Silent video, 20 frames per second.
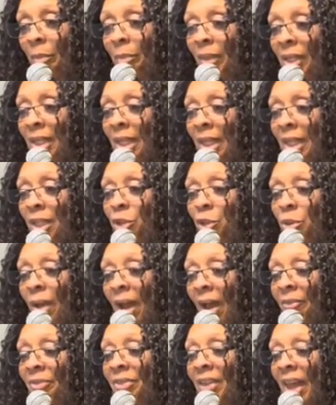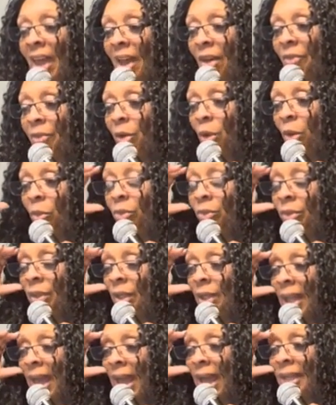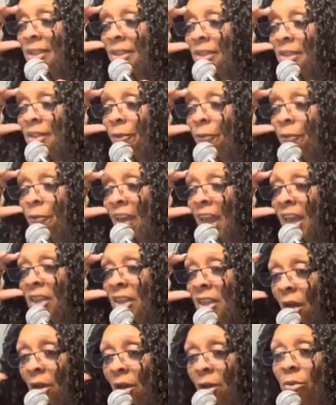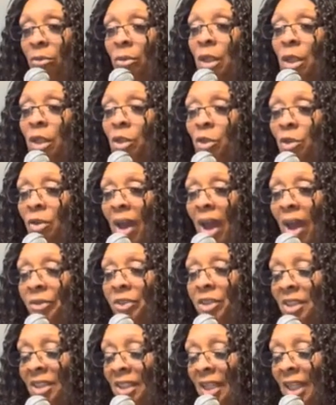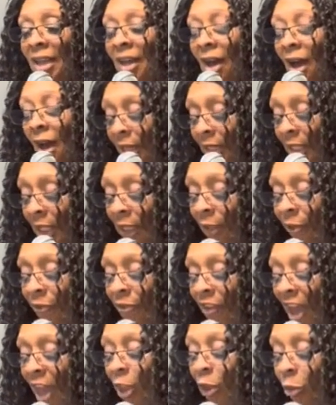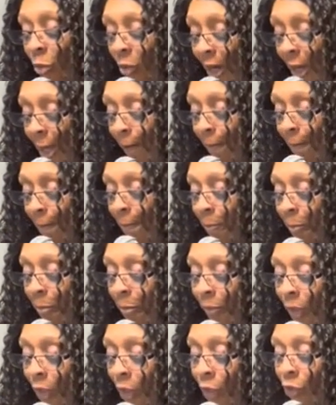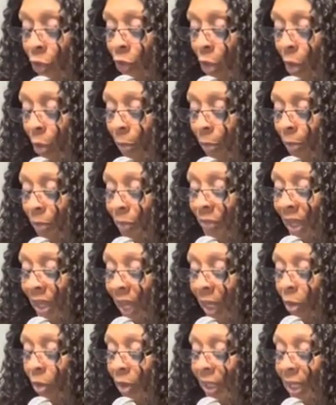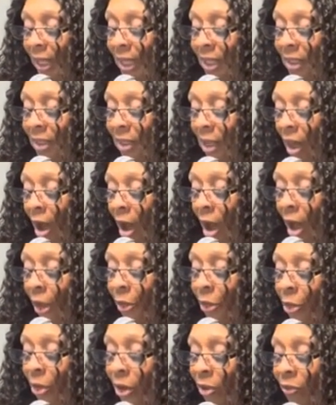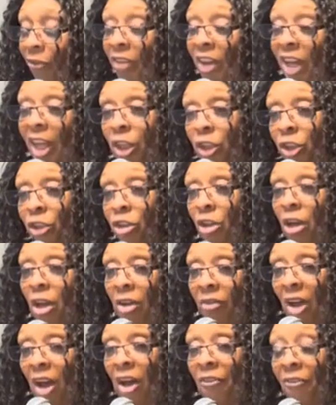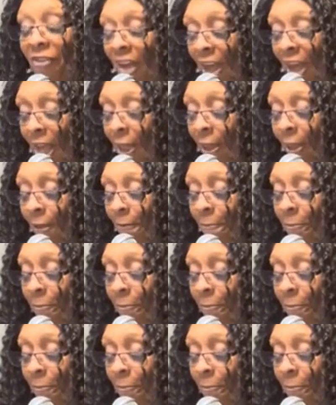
Because you have to have your the glasses of faith on. You have to see God in the faith realm. So not only is the author and finisher of our faith,